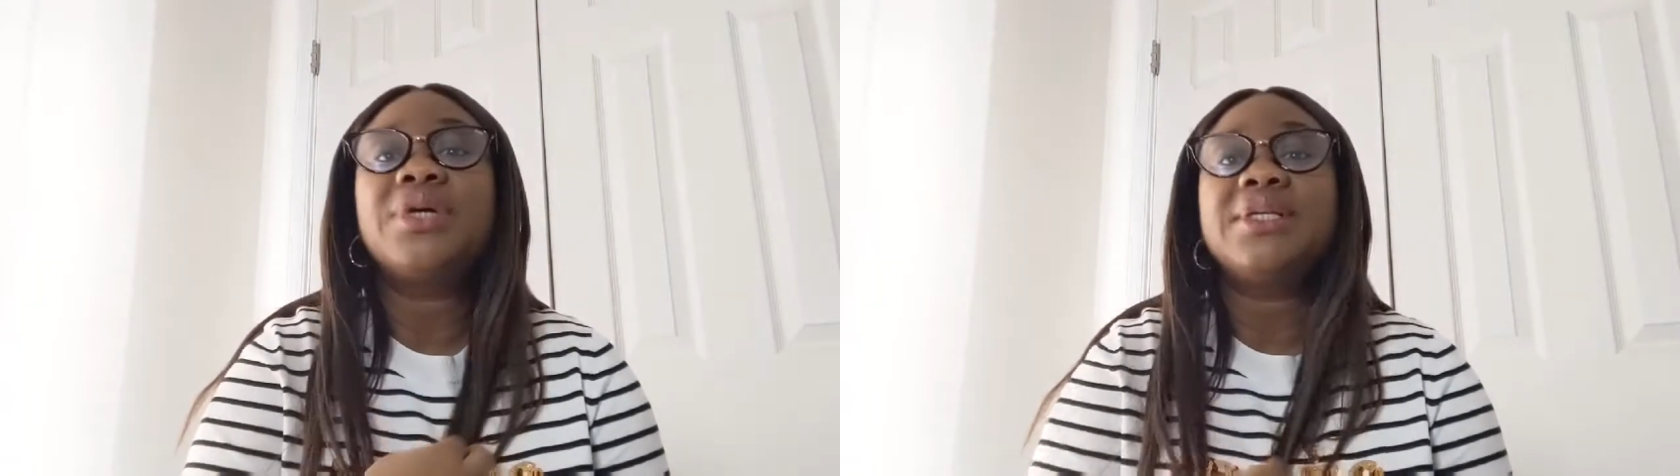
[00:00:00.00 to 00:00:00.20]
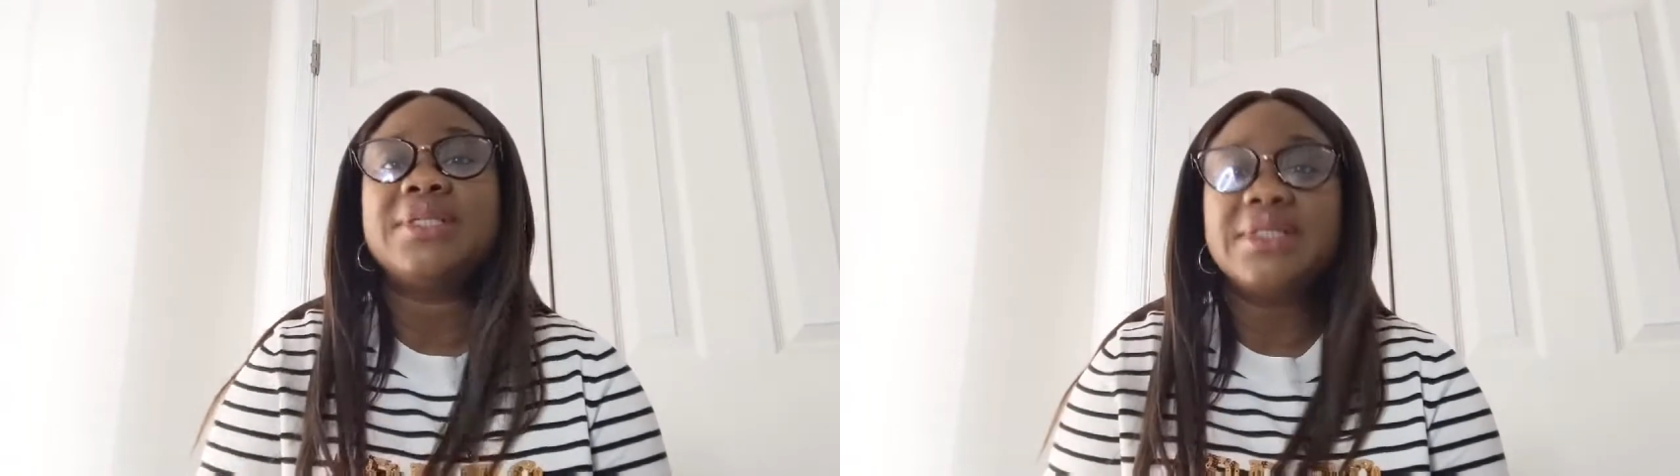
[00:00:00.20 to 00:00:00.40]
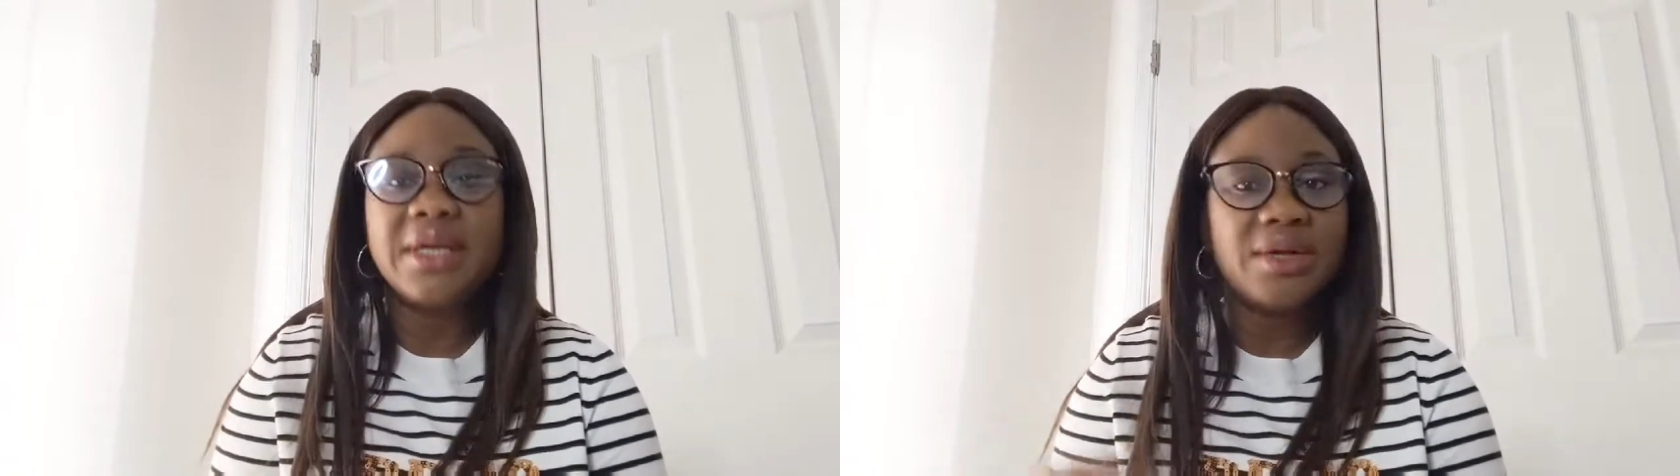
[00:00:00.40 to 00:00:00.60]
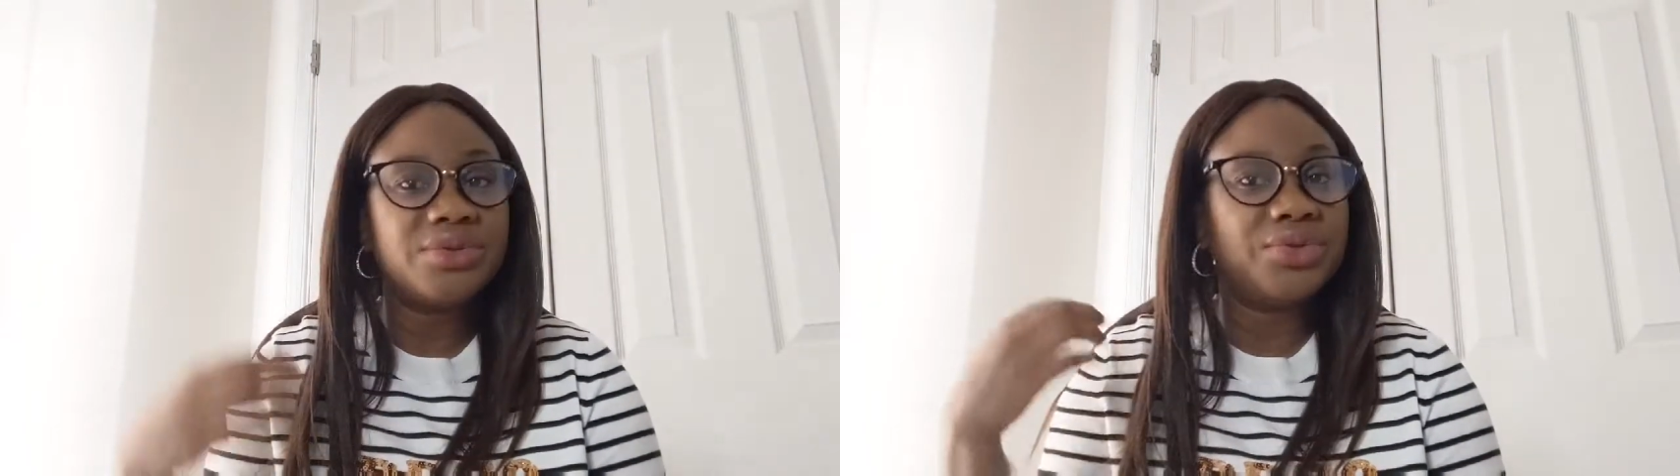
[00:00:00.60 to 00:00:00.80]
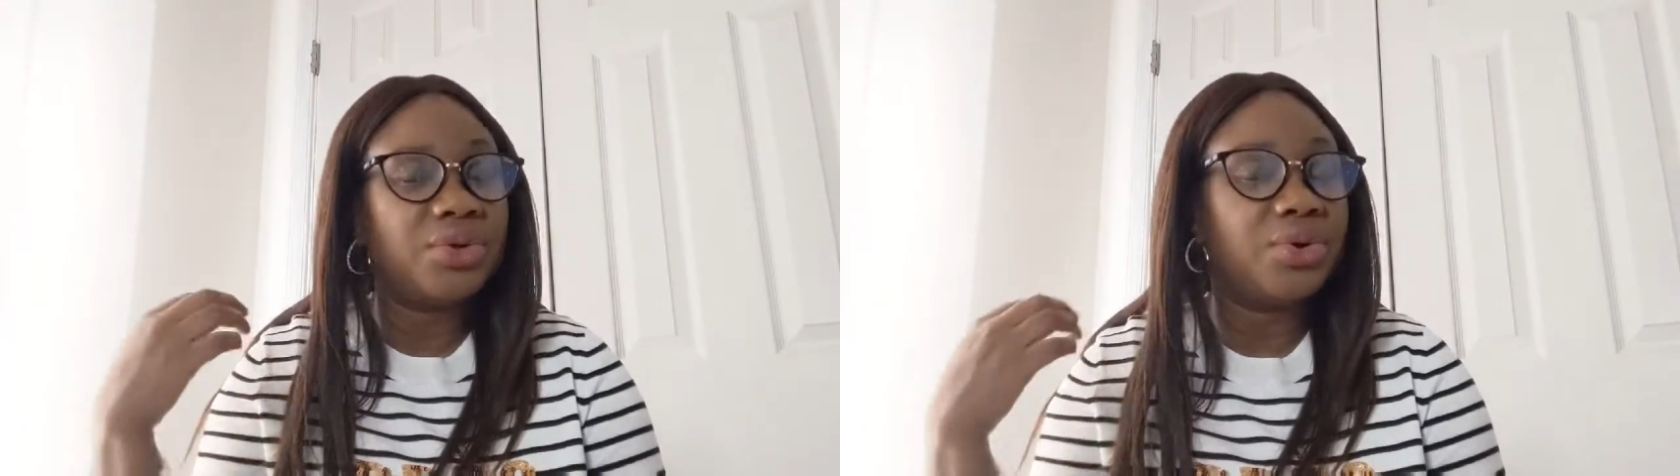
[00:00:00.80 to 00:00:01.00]
can sell
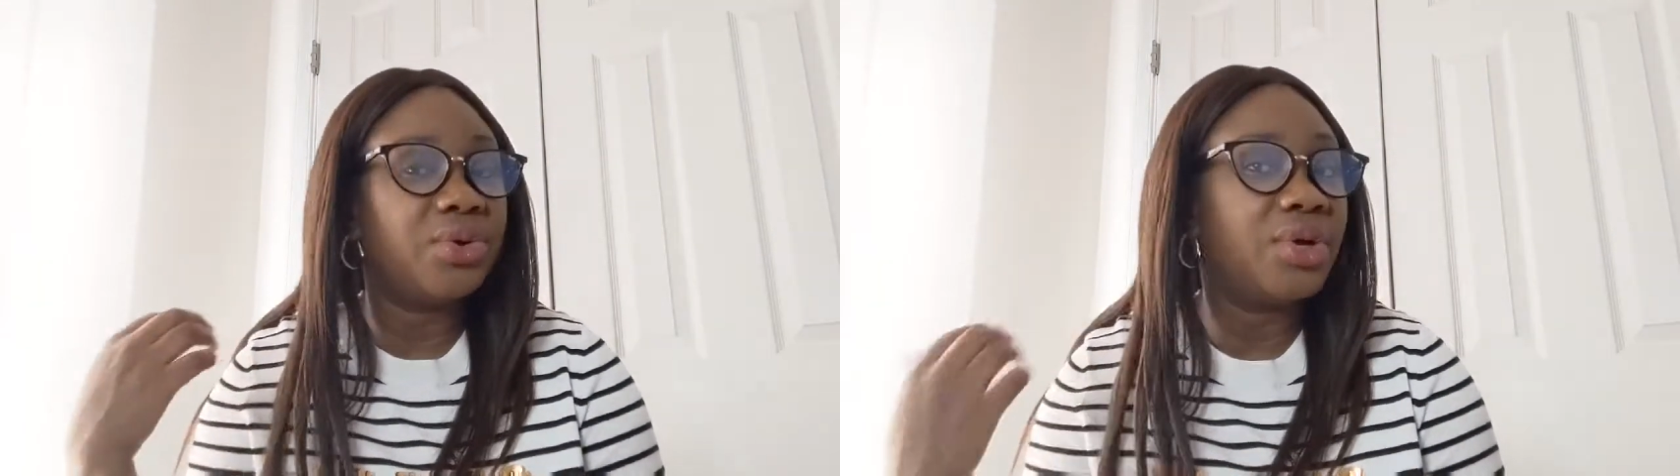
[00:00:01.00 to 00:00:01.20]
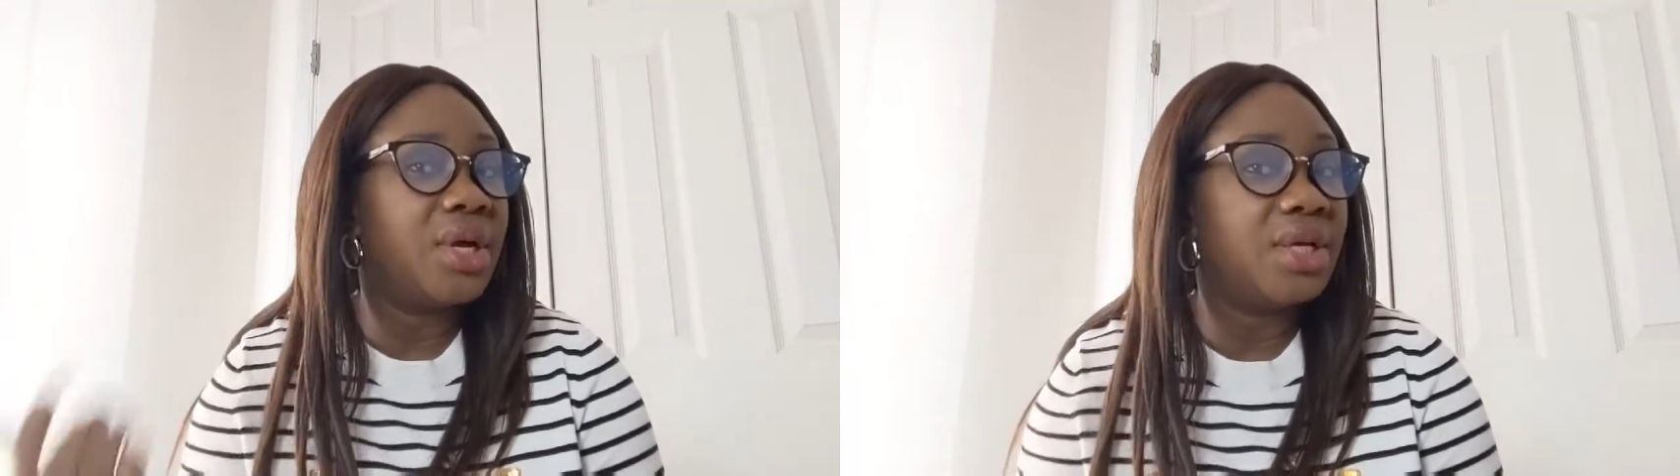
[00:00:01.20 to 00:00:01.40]
your